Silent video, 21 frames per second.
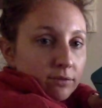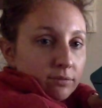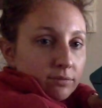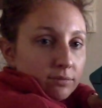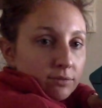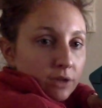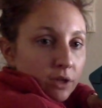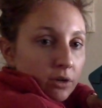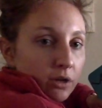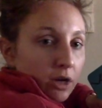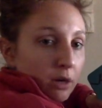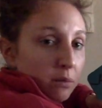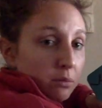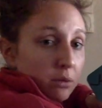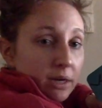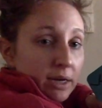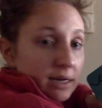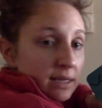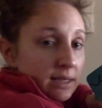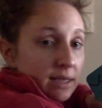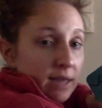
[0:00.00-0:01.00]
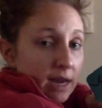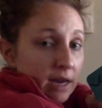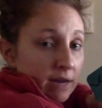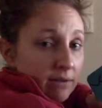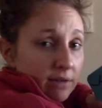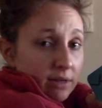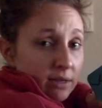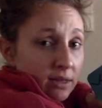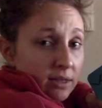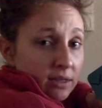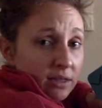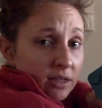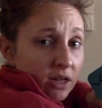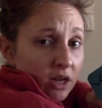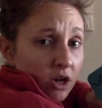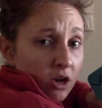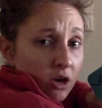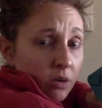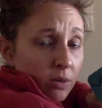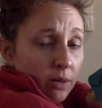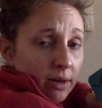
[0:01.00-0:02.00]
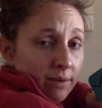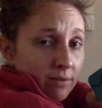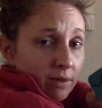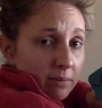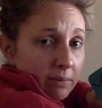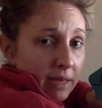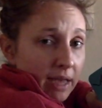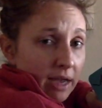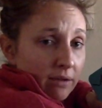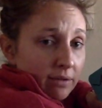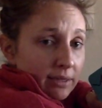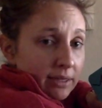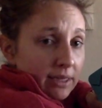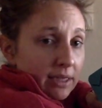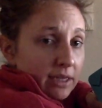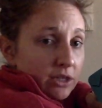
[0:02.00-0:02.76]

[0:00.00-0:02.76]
so the number inside of it doesn't go whenever I'm counting it.